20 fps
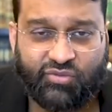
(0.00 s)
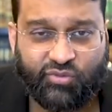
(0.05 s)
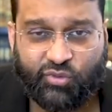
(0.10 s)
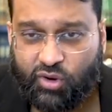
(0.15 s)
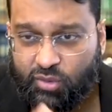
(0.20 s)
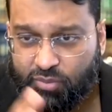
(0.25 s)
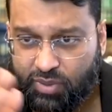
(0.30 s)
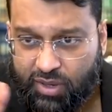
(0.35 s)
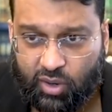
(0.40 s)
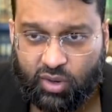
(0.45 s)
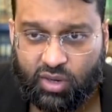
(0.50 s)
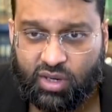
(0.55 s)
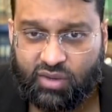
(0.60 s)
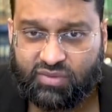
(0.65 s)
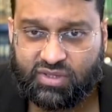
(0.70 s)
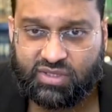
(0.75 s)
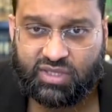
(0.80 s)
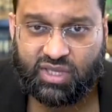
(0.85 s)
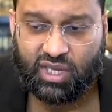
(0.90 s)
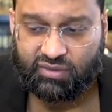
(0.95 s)
for a period
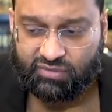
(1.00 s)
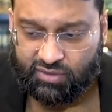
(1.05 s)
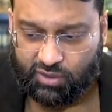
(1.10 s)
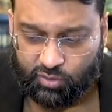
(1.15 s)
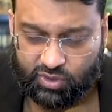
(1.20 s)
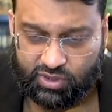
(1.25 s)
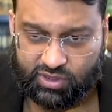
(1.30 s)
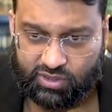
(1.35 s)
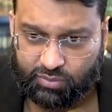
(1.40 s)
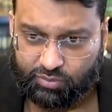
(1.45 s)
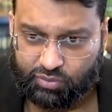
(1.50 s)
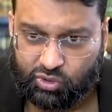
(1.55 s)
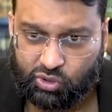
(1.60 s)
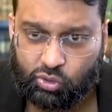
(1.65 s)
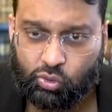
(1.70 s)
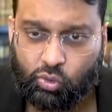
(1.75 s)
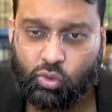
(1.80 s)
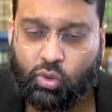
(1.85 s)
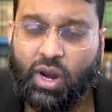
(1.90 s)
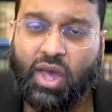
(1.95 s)
of his life he was a
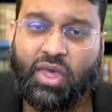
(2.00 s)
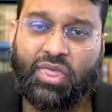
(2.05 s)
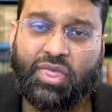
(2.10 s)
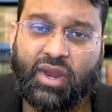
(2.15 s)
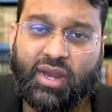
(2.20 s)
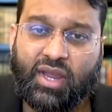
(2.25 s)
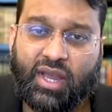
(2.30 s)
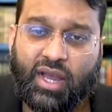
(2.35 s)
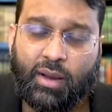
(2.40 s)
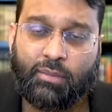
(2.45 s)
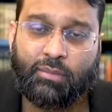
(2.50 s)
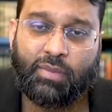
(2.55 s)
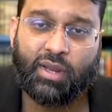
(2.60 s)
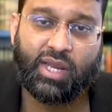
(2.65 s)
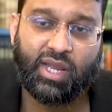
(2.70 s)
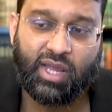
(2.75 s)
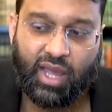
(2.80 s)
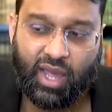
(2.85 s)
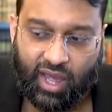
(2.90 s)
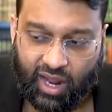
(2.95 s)
pure Athari
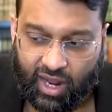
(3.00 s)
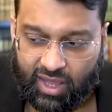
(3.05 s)
Hanbali,